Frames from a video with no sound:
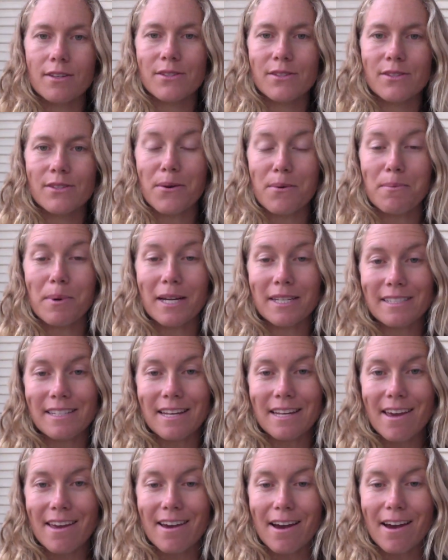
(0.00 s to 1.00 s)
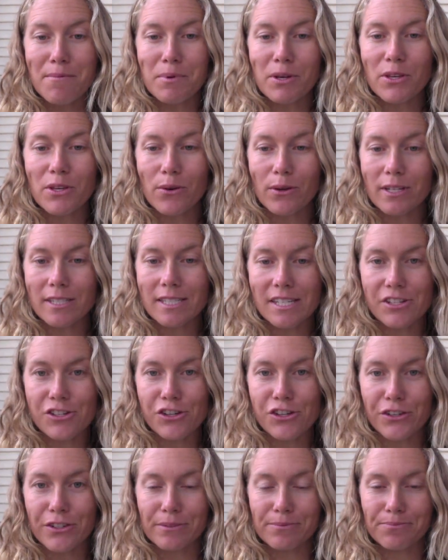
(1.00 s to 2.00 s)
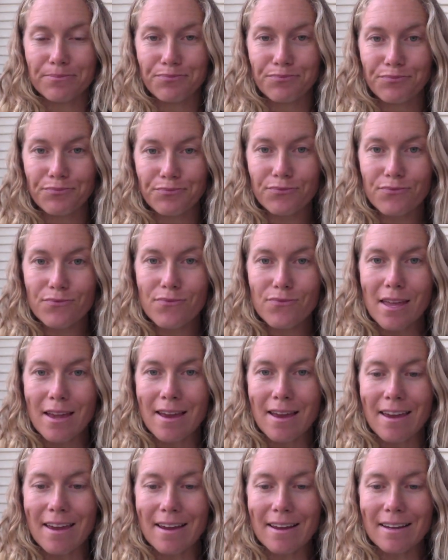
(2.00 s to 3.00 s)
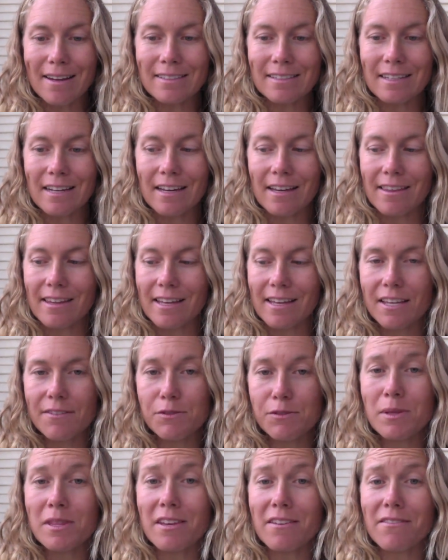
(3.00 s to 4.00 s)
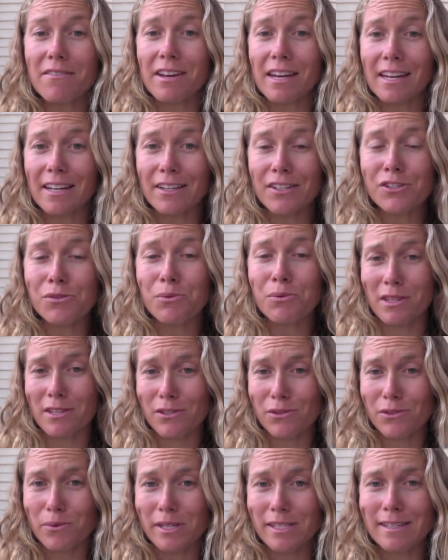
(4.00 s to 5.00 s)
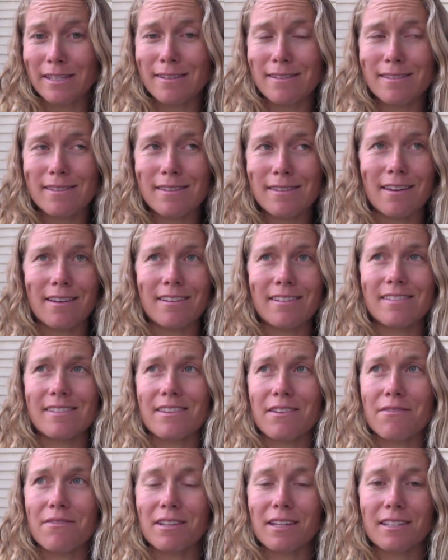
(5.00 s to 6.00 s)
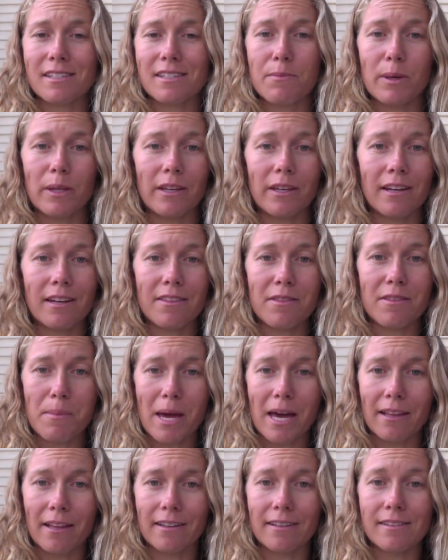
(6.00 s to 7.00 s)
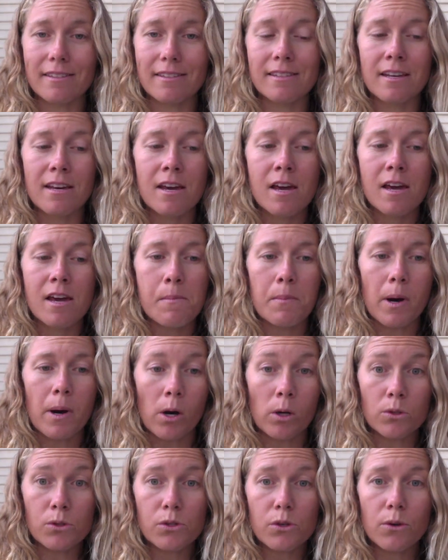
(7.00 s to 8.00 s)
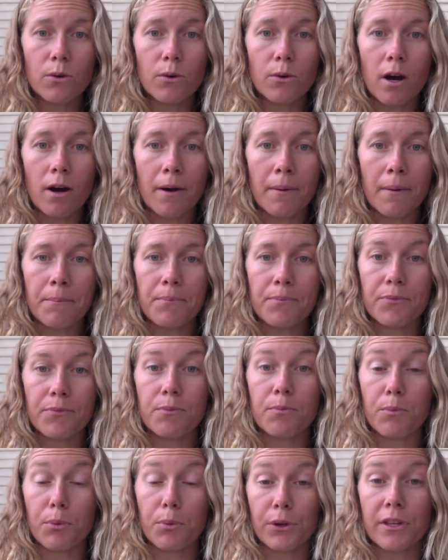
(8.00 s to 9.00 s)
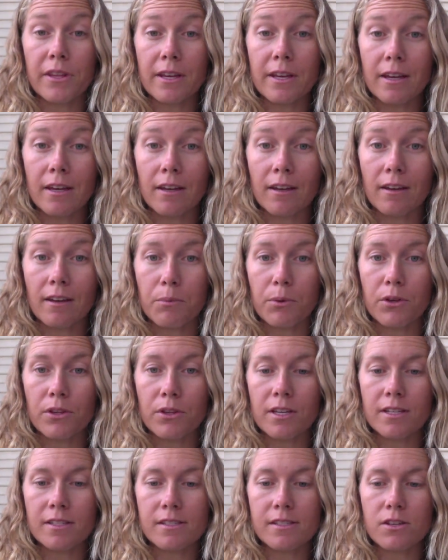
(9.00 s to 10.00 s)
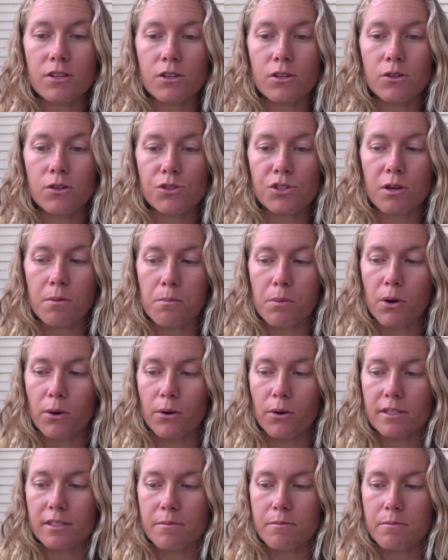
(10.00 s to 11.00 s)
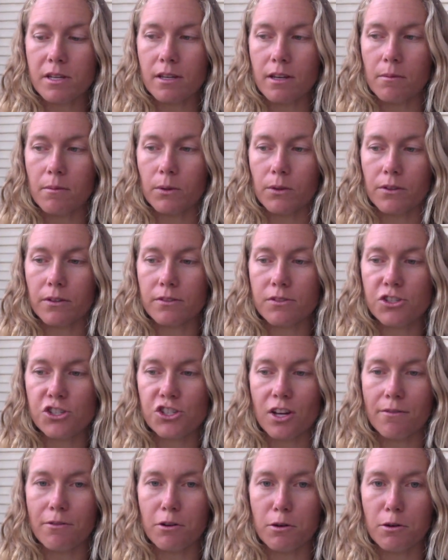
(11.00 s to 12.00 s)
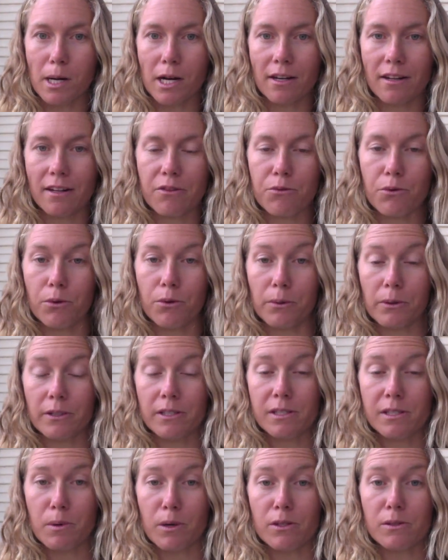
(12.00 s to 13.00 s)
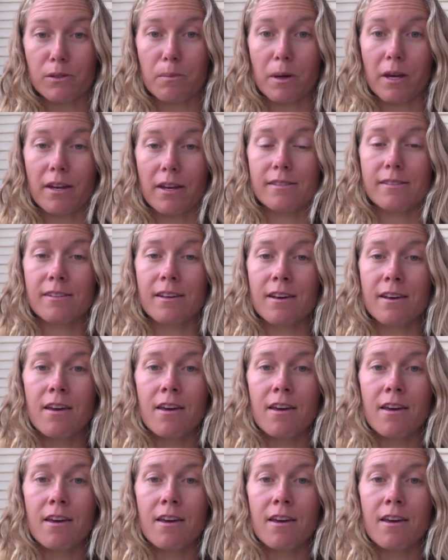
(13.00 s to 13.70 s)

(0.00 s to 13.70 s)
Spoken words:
So by day, I'm a yoga teacher, and that gives me the advantage with the squeezes because the flexibility and the balance, but also breathing. Breathing is a huge component to being able to shove your body through a really small space.